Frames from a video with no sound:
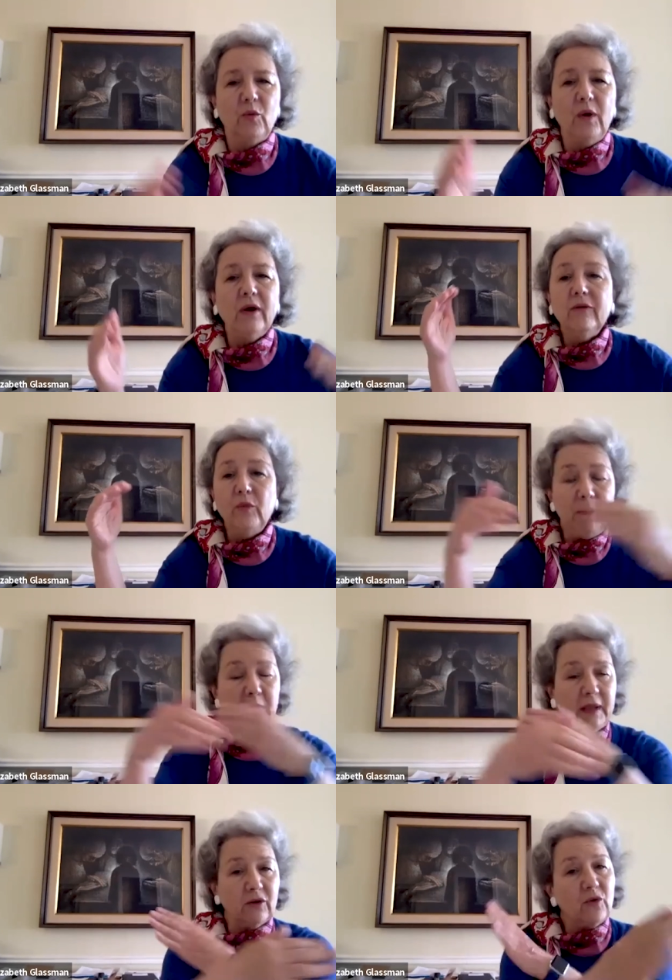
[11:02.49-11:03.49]
Where have we
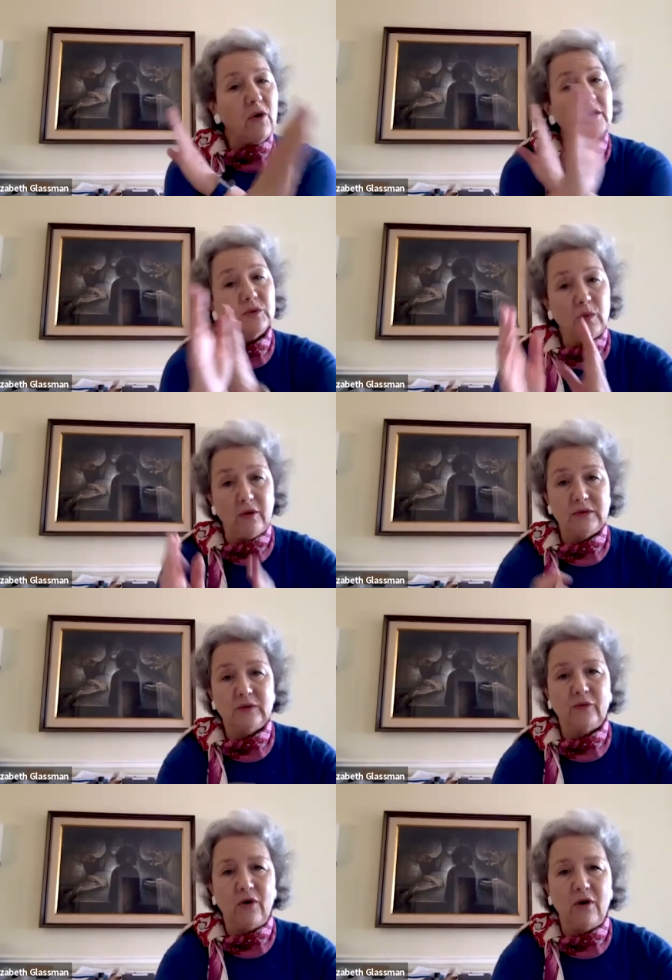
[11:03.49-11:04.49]
been a crossroads
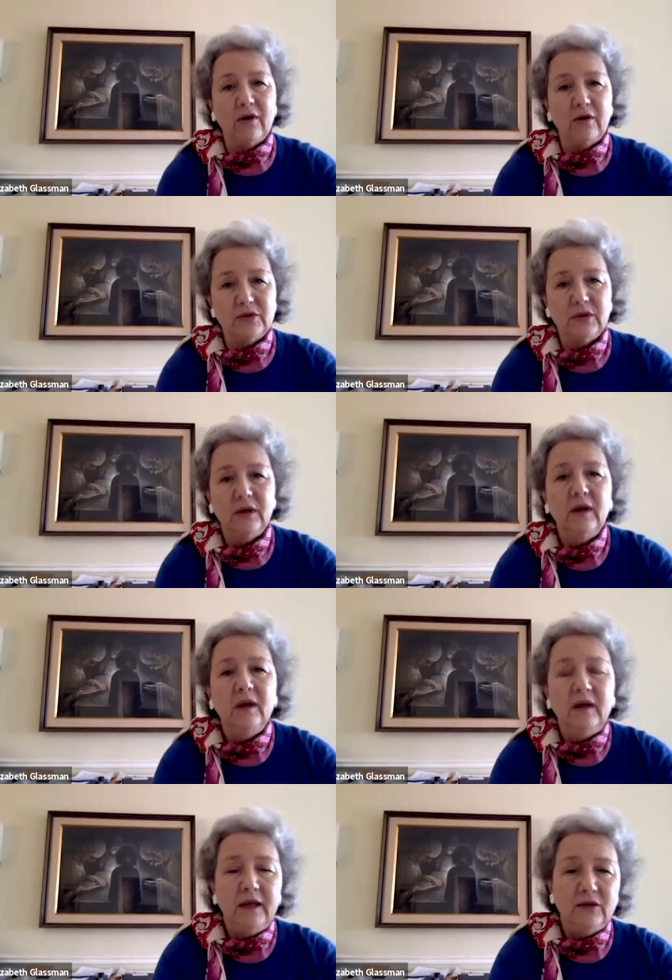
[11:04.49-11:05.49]
for art
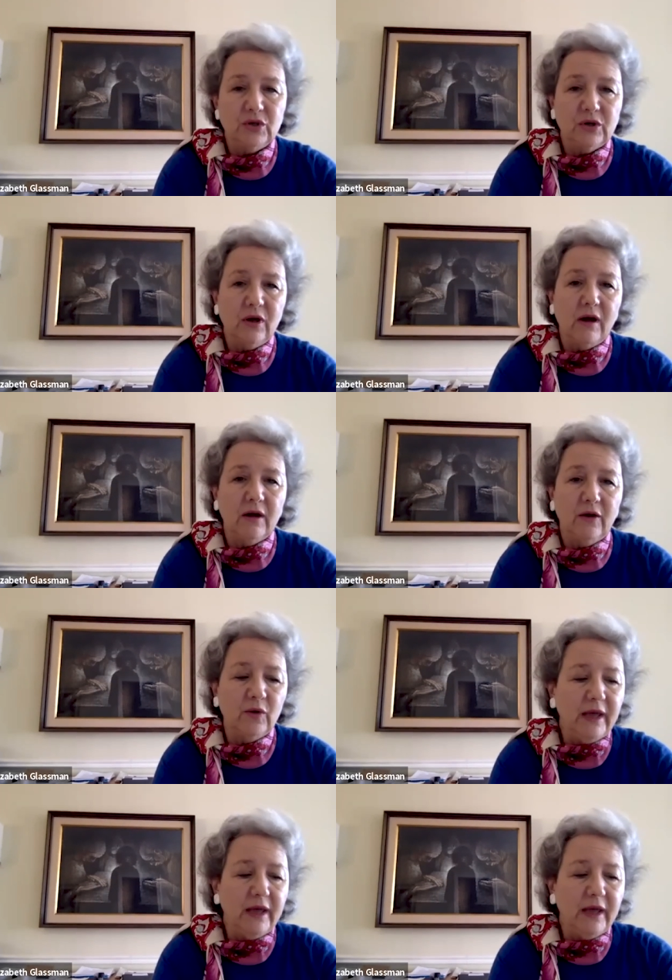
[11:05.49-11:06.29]
in Chicago?